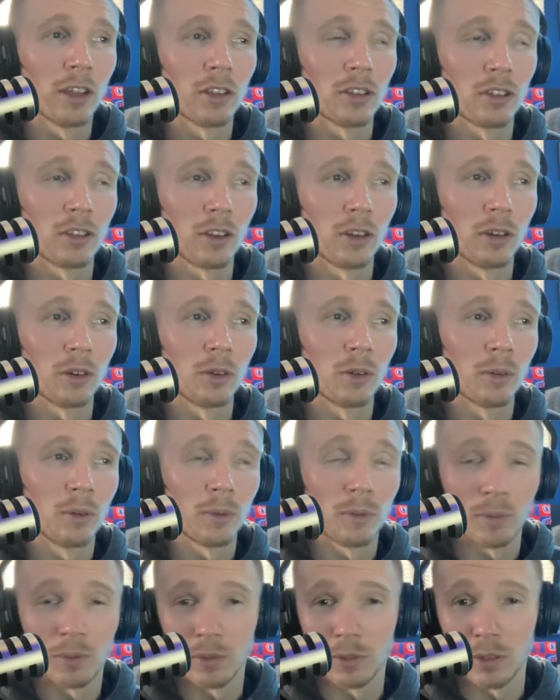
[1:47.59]
So,
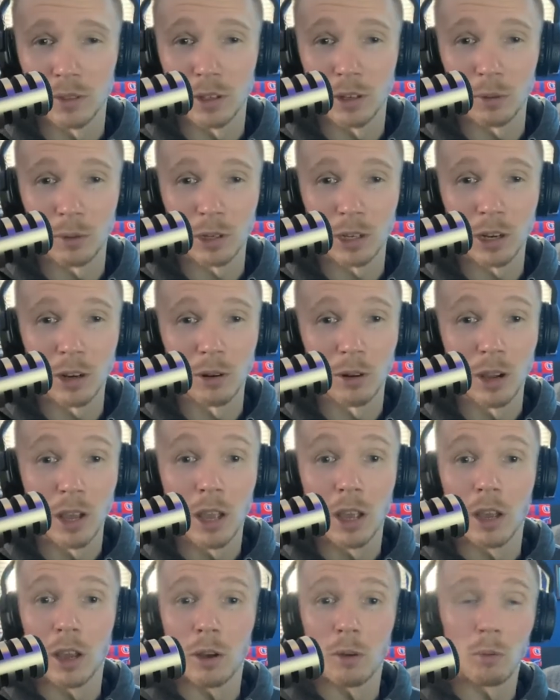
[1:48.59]
here we go.
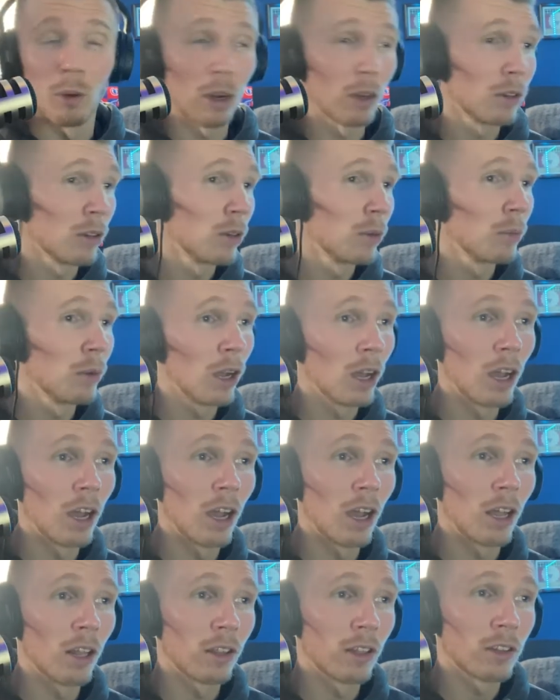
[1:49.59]
Welcome.
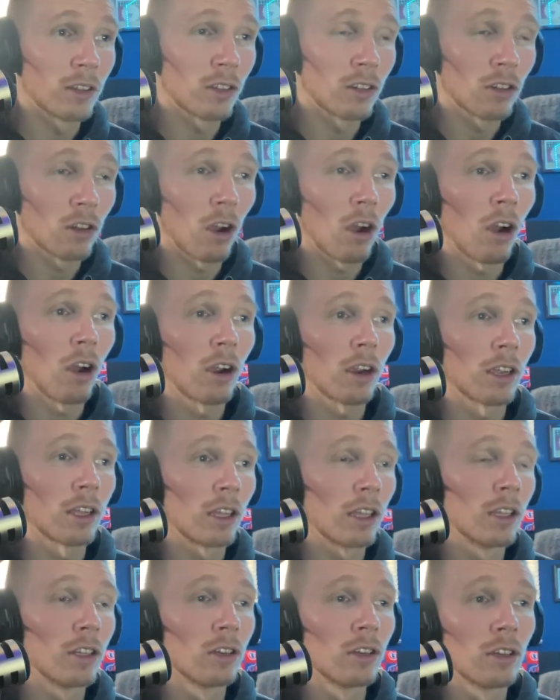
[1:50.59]
Let's talk
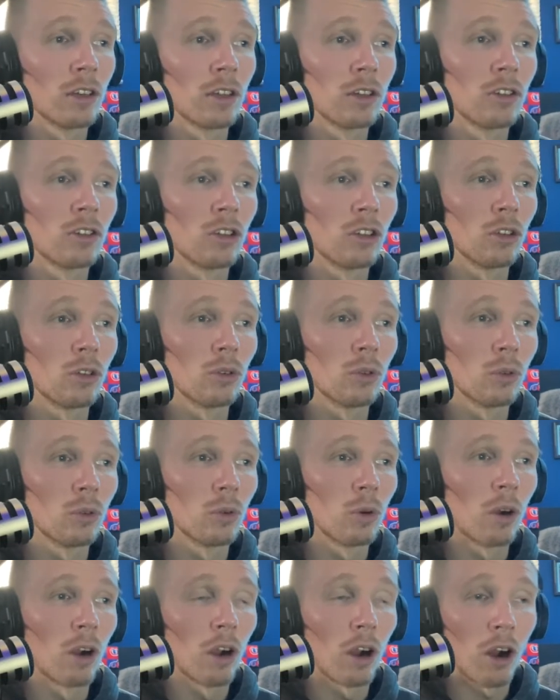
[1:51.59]

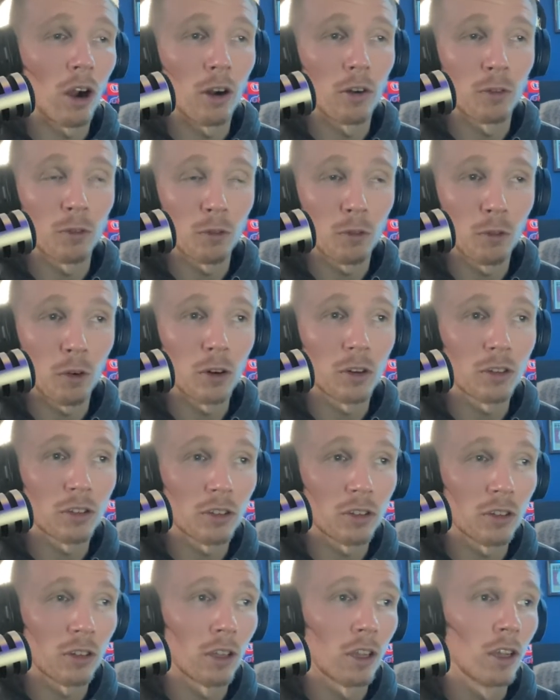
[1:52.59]
into our
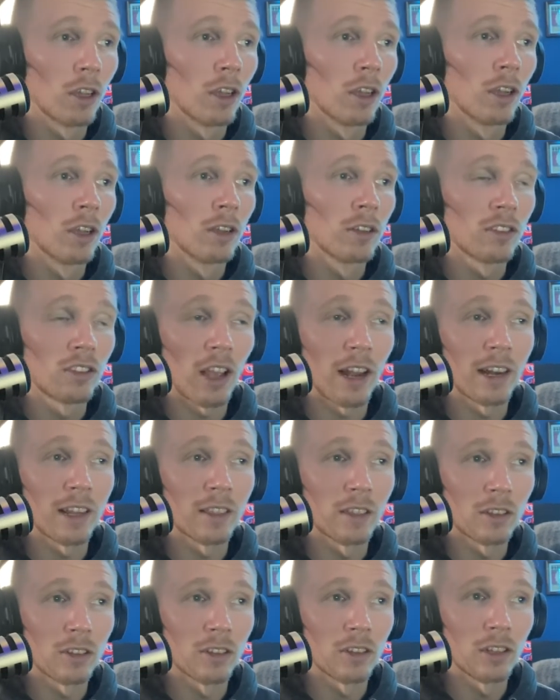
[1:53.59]
first
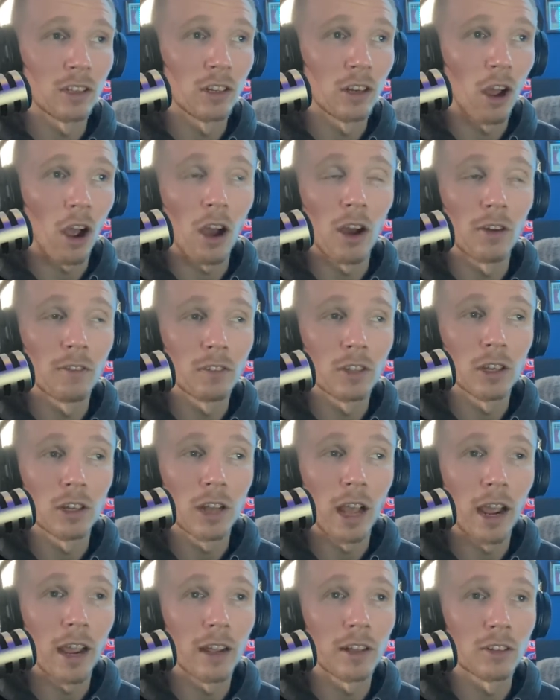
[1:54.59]
setting the scene of the
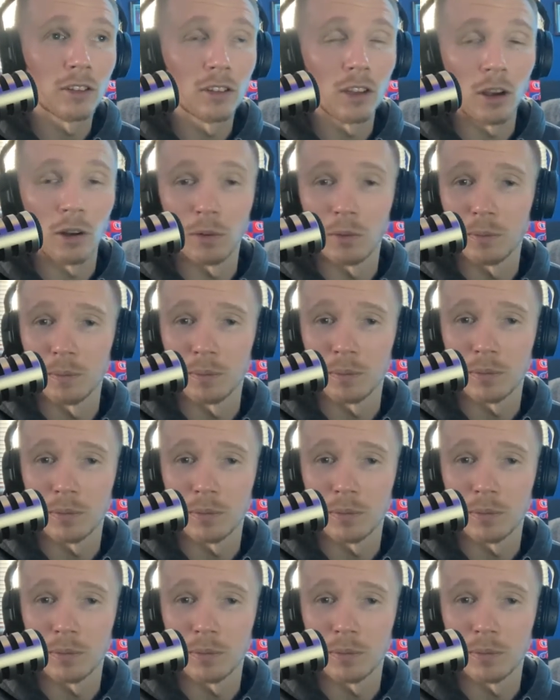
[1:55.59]
day. So,